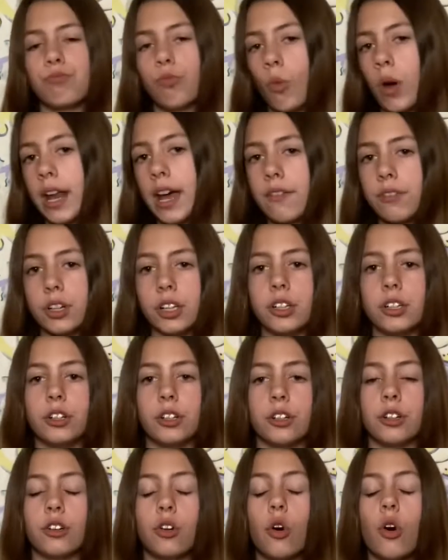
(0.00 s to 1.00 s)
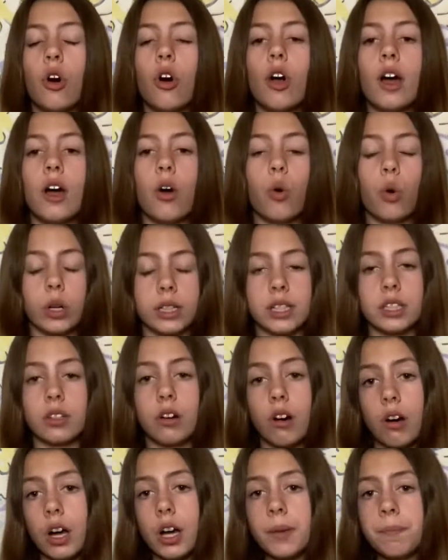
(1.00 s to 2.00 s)
whatever your horse is
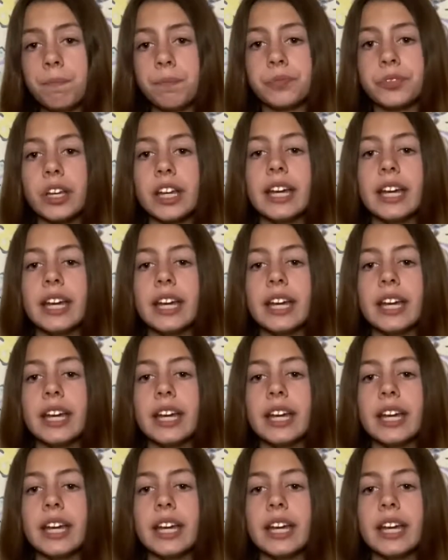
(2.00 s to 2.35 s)
on,